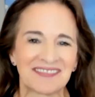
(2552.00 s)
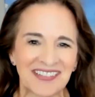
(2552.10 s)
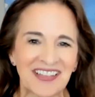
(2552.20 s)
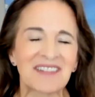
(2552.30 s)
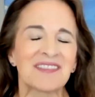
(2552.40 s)

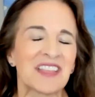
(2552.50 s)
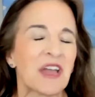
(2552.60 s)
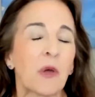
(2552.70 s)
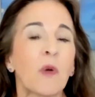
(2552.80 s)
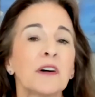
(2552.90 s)
Yeah.
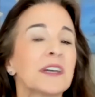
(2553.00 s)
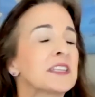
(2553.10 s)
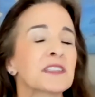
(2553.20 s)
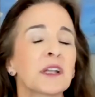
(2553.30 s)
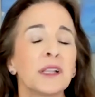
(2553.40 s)
Well,
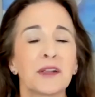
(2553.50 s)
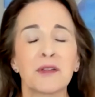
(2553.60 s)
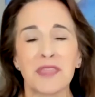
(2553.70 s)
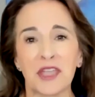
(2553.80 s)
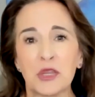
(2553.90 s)
it's
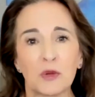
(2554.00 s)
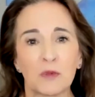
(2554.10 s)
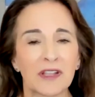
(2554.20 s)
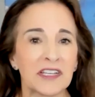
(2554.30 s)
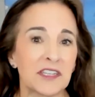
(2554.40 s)
clear that you
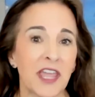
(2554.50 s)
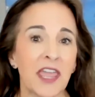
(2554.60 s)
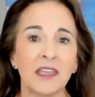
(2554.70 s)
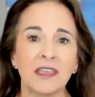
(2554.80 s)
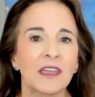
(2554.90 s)
really
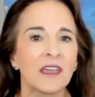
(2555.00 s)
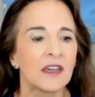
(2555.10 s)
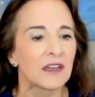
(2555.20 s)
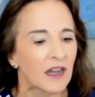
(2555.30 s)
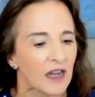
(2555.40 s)
take
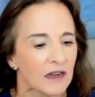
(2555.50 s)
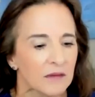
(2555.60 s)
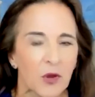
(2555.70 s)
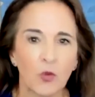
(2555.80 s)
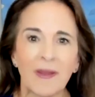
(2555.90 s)

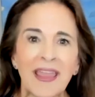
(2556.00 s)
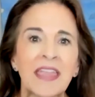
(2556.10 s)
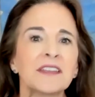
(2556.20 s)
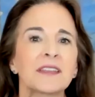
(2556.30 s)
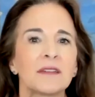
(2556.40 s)

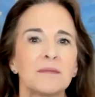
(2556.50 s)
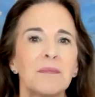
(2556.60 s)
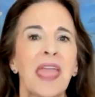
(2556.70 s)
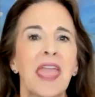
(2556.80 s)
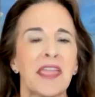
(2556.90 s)
great
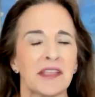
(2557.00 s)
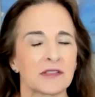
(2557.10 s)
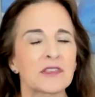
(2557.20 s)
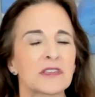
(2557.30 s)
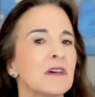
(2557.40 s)

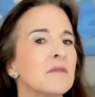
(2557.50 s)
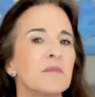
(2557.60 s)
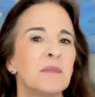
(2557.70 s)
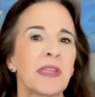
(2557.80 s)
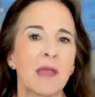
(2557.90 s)
pains to
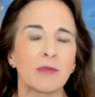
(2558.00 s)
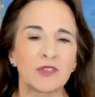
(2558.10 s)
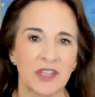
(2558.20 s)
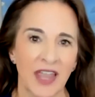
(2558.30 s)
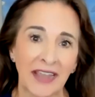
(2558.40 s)
be able
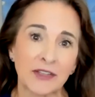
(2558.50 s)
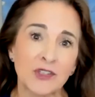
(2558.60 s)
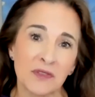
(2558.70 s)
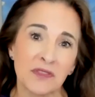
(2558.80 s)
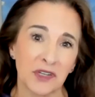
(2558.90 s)
to
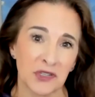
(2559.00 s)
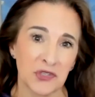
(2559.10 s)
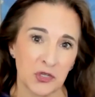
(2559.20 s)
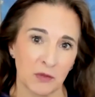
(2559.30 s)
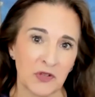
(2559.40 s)
answer the
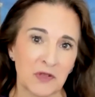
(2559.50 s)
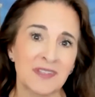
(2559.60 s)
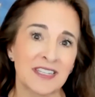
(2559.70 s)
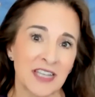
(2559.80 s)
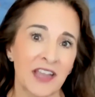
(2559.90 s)
consumer's
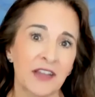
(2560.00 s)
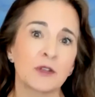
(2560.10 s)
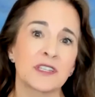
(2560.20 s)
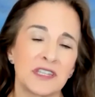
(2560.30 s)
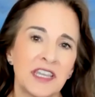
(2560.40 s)

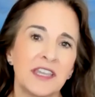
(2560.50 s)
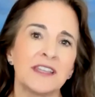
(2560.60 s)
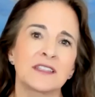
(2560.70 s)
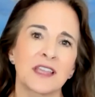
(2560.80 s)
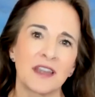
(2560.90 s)
desires and
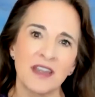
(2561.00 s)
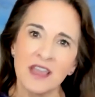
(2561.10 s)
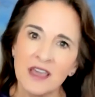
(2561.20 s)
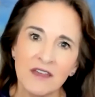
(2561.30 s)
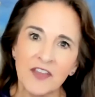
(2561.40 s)
needs and
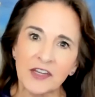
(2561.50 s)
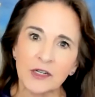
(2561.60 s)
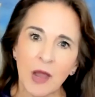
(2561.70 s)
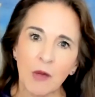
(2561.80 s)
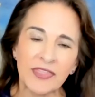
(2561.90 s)

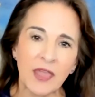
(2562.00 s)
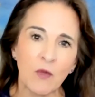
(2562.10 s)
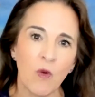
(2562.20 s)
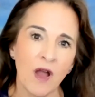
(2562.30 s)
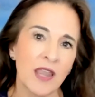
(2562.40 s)
figure out what they
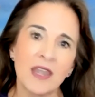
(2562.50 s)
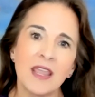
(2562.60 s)
want.